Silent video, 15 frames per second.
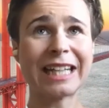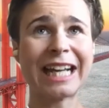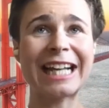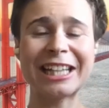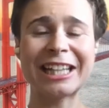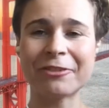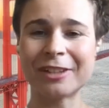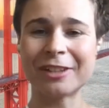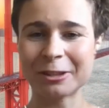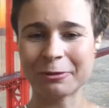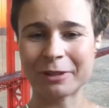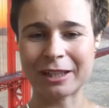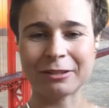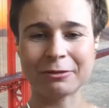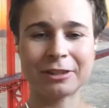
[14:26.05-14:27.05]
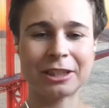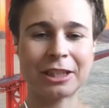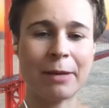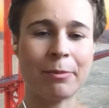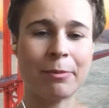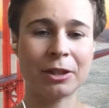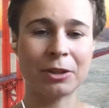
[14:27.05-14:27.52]
And the third one, which
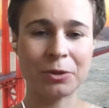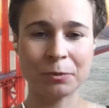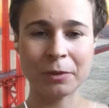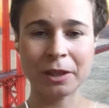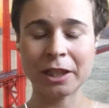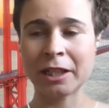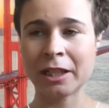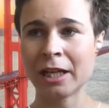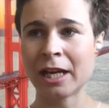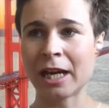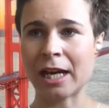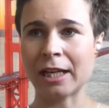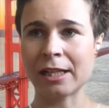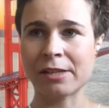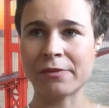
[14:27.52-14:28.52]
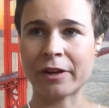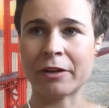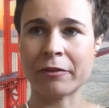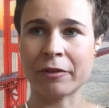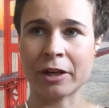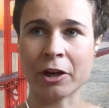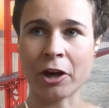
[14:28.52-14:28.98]
happened to me, and it's very,
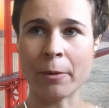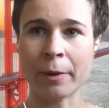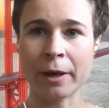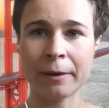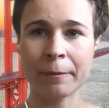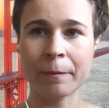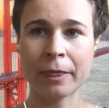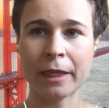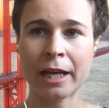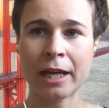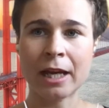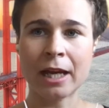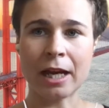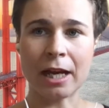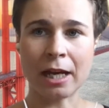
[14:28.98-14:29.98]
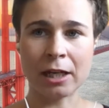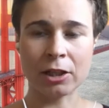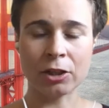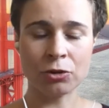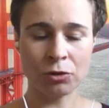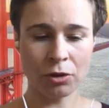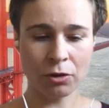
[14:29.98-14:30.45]
very common,
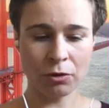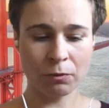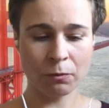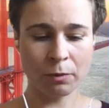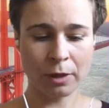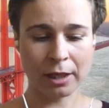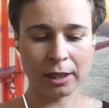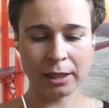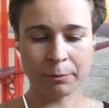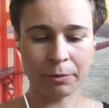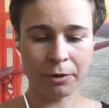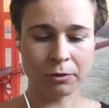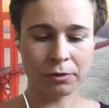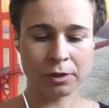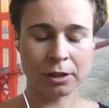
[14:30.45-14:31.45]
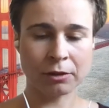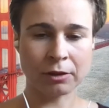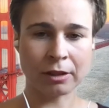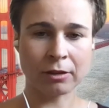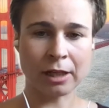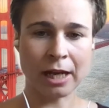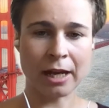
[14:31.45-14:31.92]
when in the browser you're
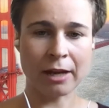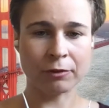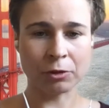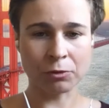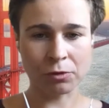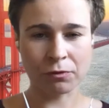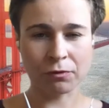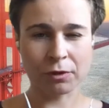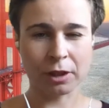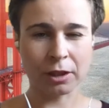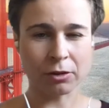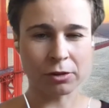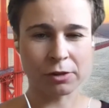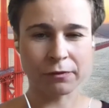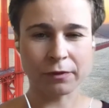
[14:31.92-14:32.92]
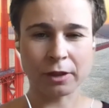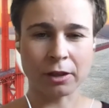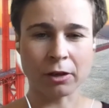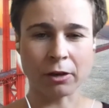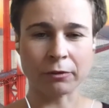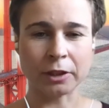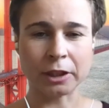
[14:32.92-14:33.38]
going to have those 3 dots very
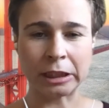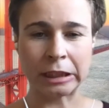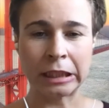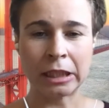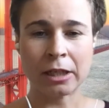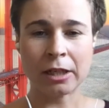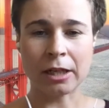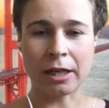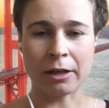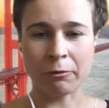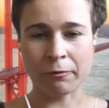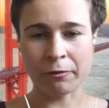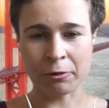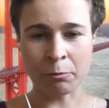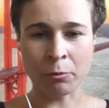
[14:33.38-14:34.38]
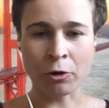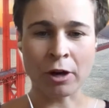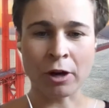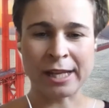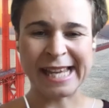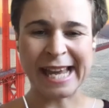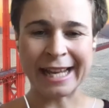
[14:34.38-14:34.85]
often for
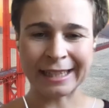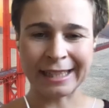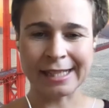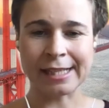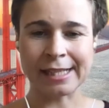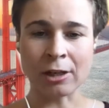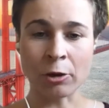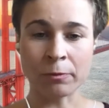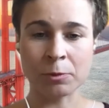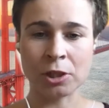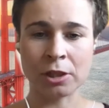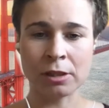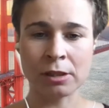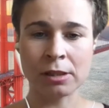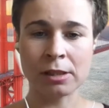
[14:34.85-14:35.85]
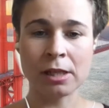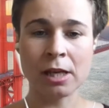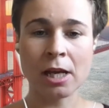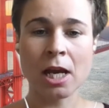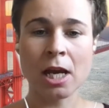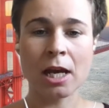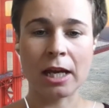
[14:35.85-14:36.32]
more settings and options.
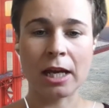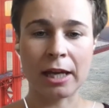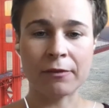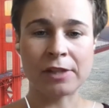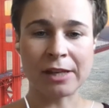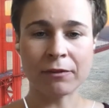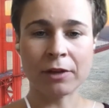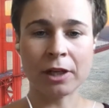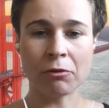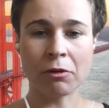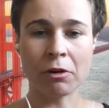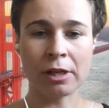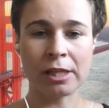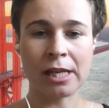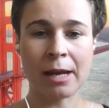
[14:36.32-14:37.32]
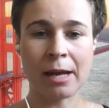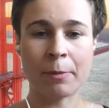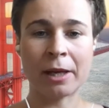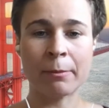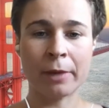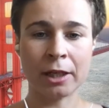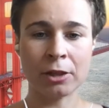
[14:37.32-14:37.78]
If something wrong has
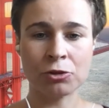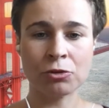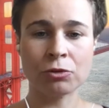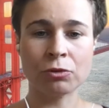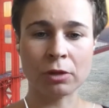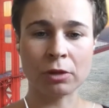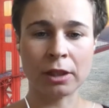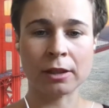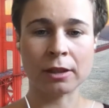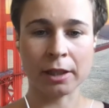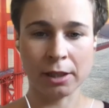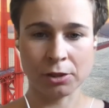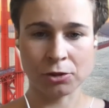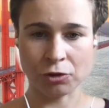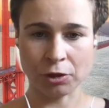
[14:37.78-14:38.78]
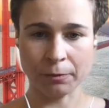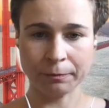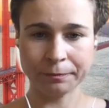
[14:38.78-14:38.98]
happened, make sure to clear the history.